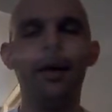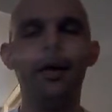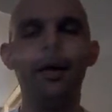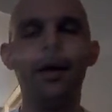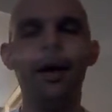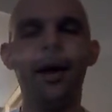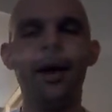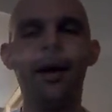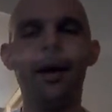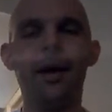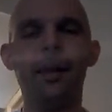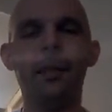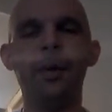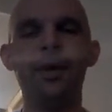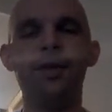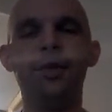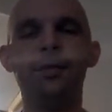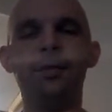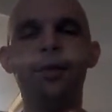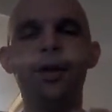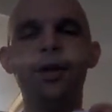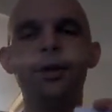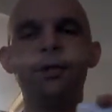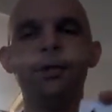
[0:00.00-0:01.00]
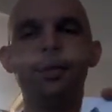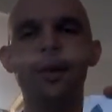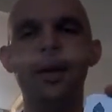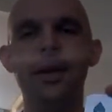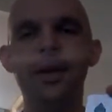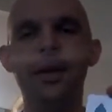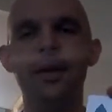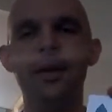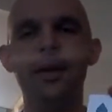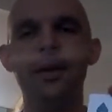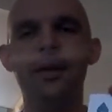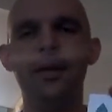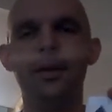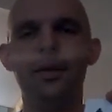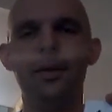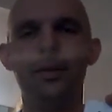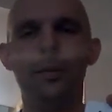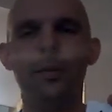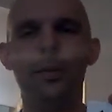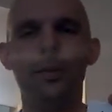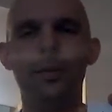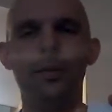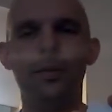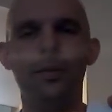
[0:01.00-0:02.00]
And that means must be,
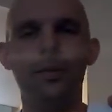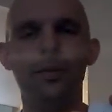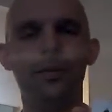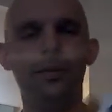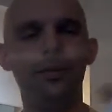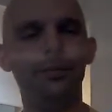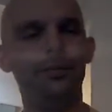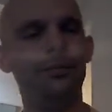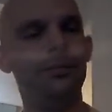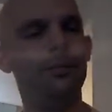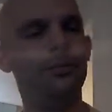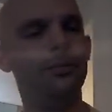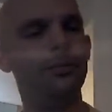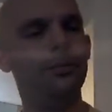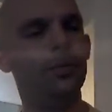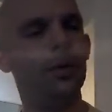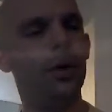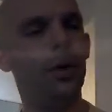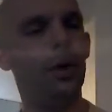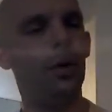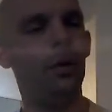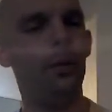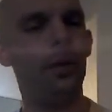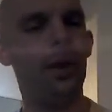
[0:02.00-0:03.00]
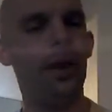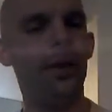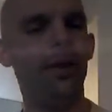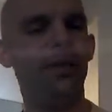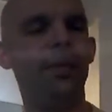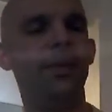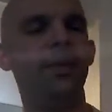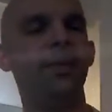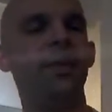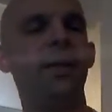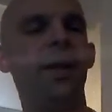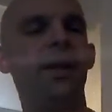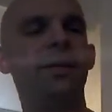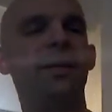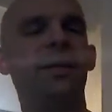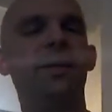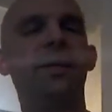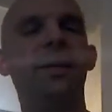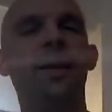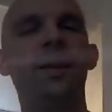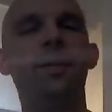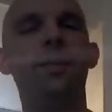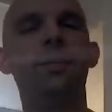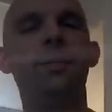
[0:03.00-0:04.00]
wait, that's not
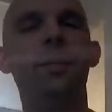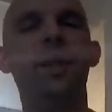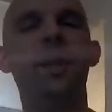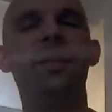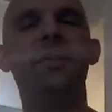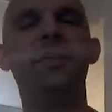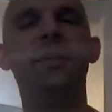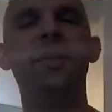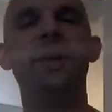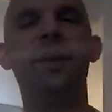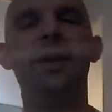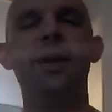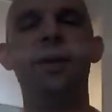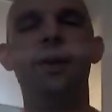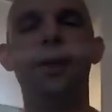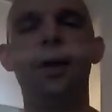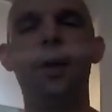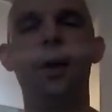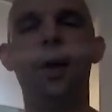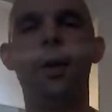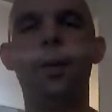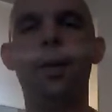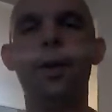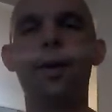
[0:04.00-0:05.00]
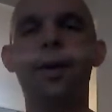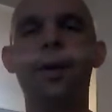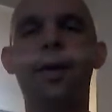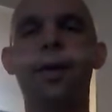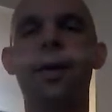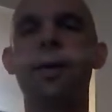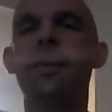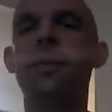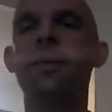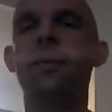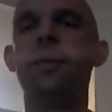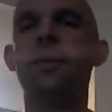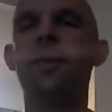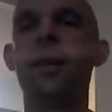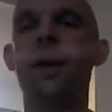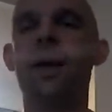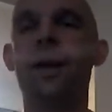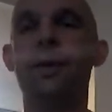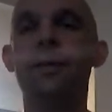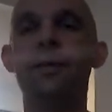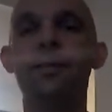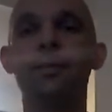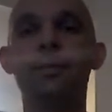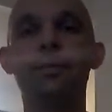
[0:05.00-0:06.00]
the nine of spades. You know what? I got to go
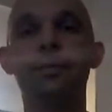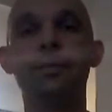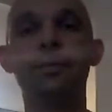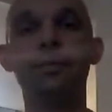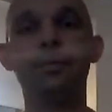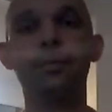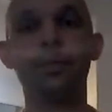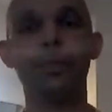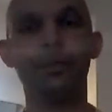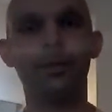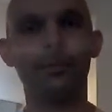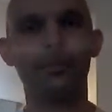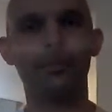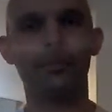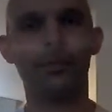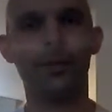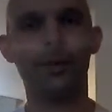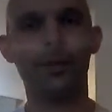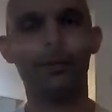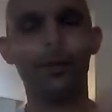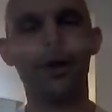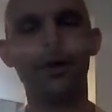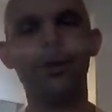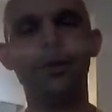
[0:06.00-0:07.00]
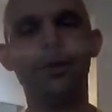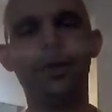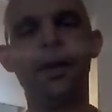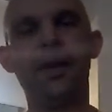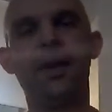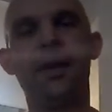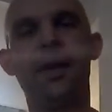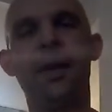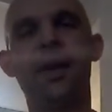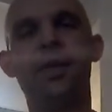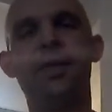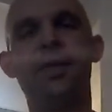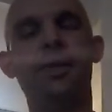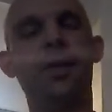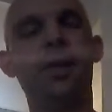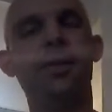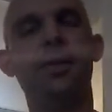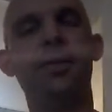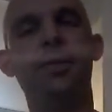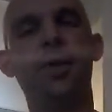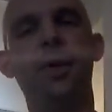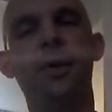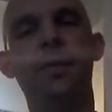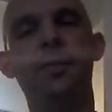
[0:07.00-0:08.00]
down much further than I
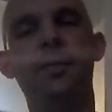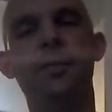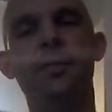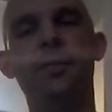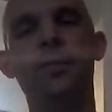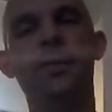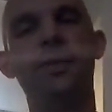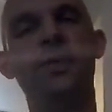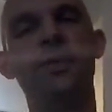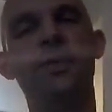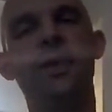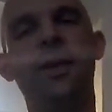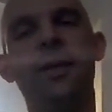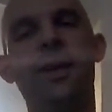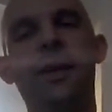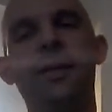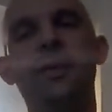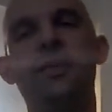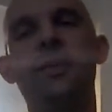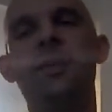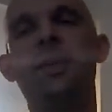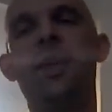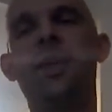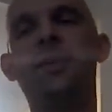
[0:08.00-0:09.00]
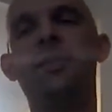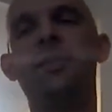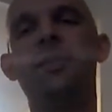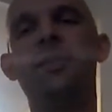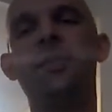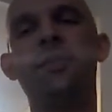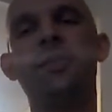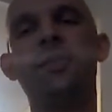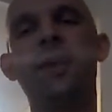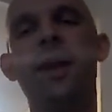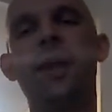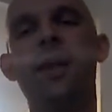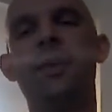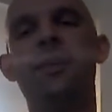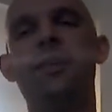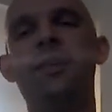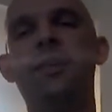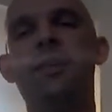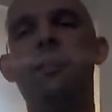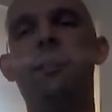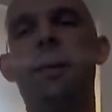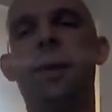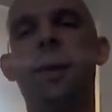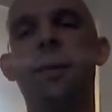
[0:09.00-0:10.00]
thought, though. See, I got to go down second
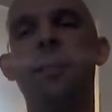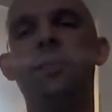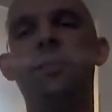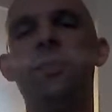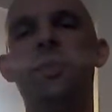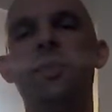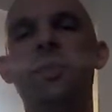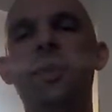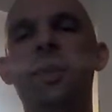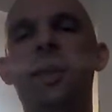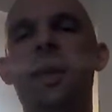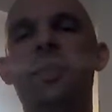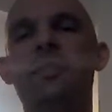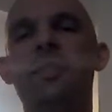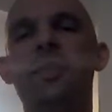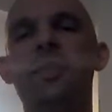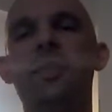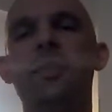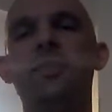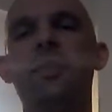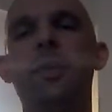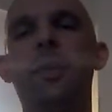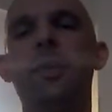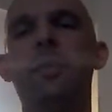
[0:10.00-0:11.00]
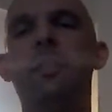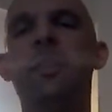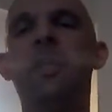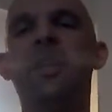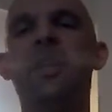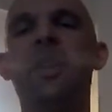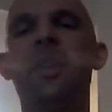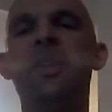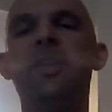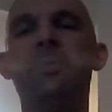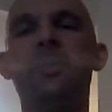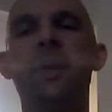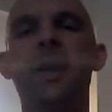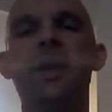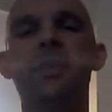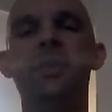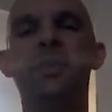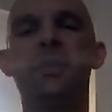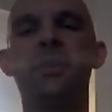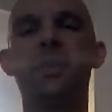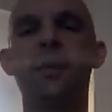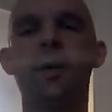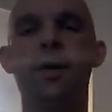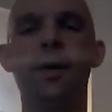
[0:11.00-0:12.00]
to the bottom. See, after this card will be the nine of
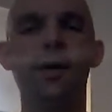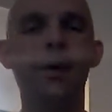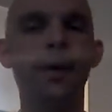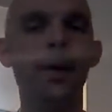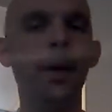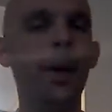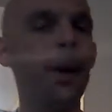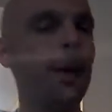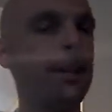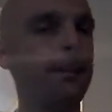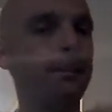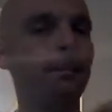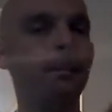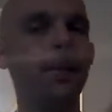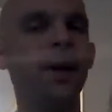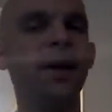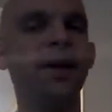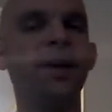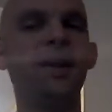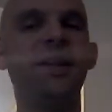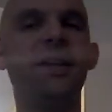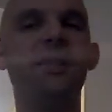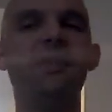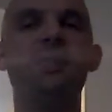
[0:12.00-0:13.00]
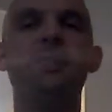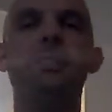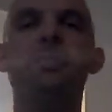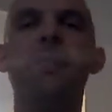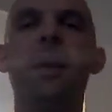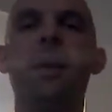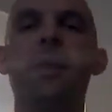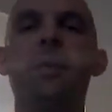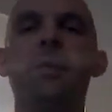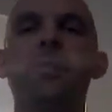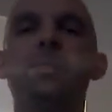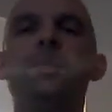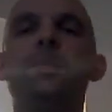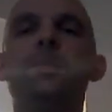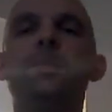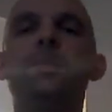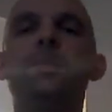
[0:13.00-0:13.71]
spades, your card. But it gets even better.